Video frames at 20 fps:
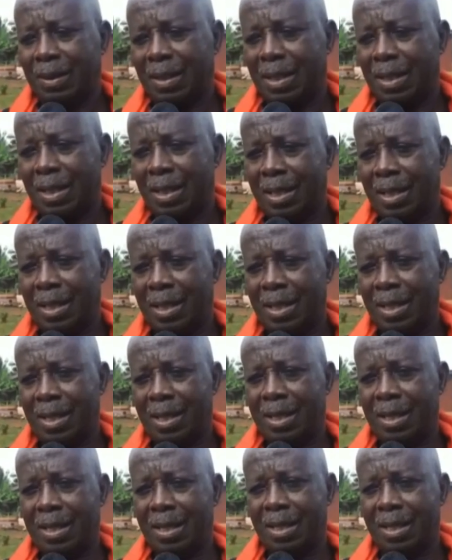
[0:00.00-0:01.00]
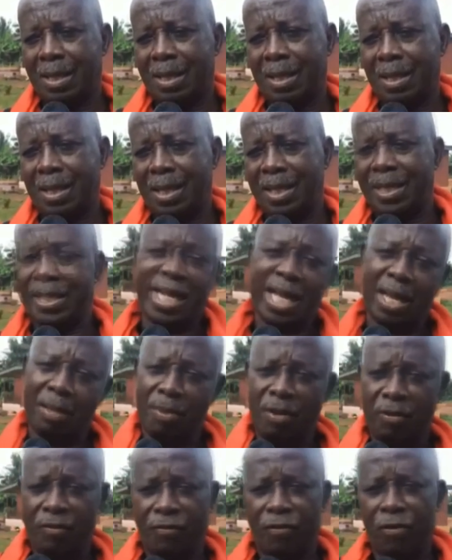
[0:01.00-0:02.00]
Uh, a day
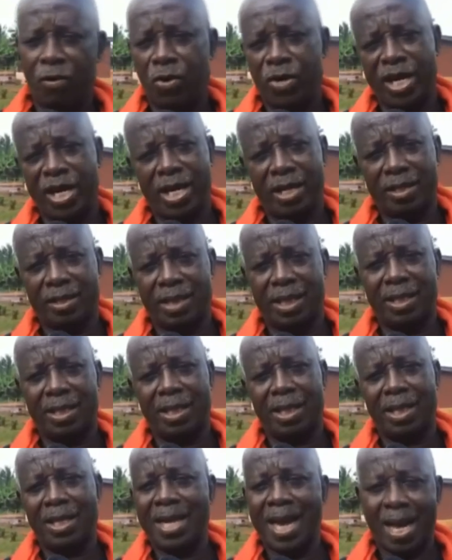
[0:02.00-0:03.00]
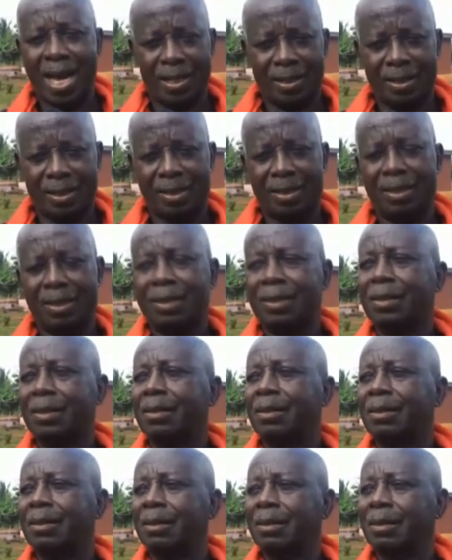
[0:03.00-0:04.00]
before yesterday night,
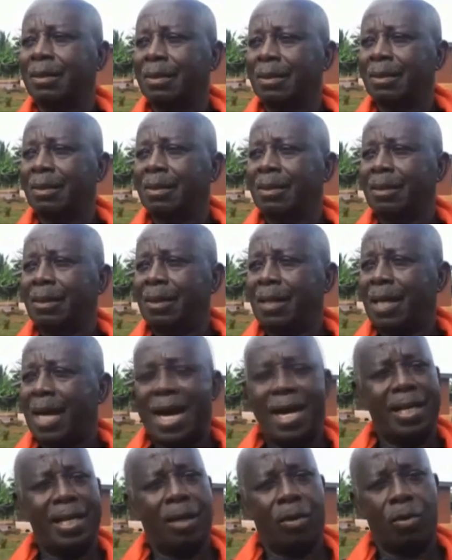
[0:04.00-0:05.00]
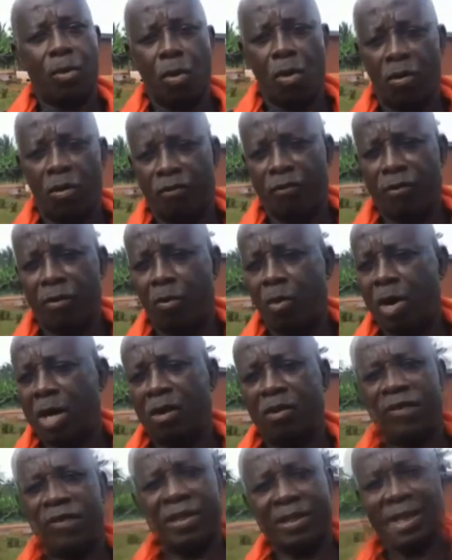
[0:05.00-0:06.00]
I had a call from one
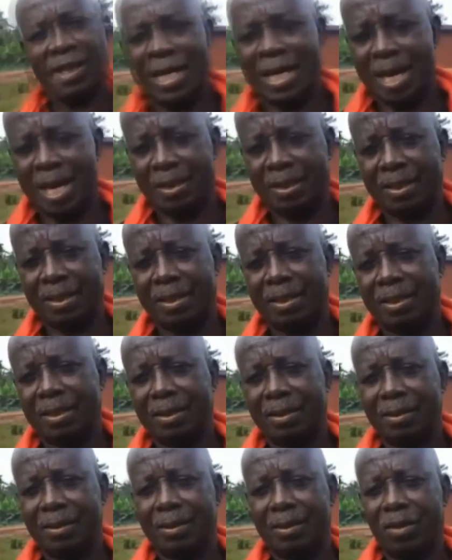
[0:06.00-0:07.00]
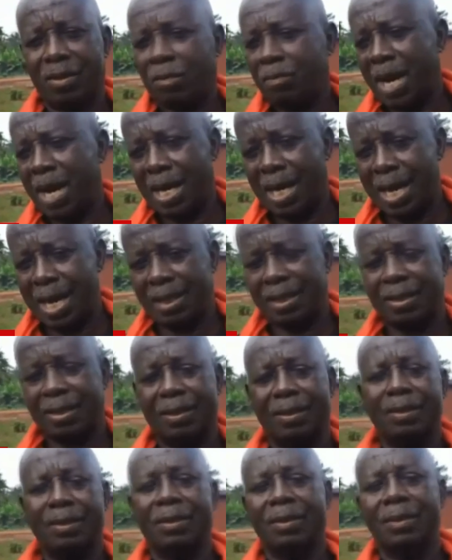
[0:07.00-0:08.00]
of the tenants on my land,
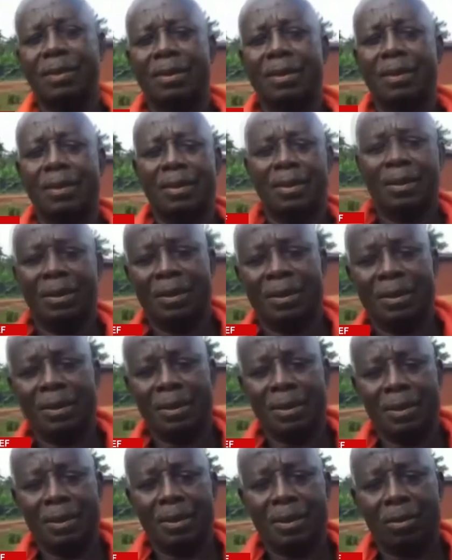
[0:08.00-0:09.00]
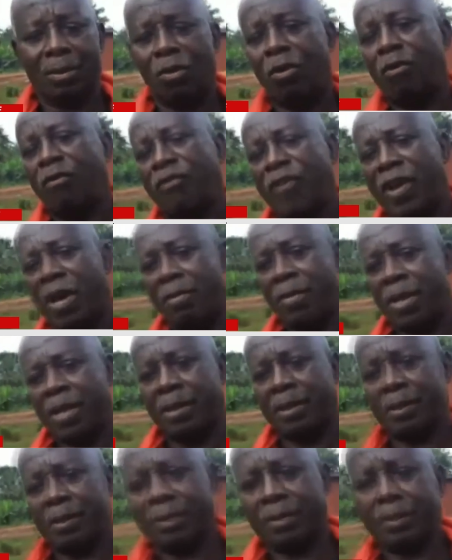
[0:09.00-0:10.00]

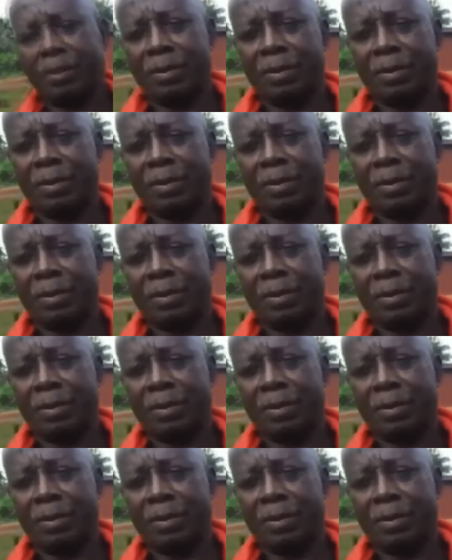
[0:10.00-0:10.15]
confirming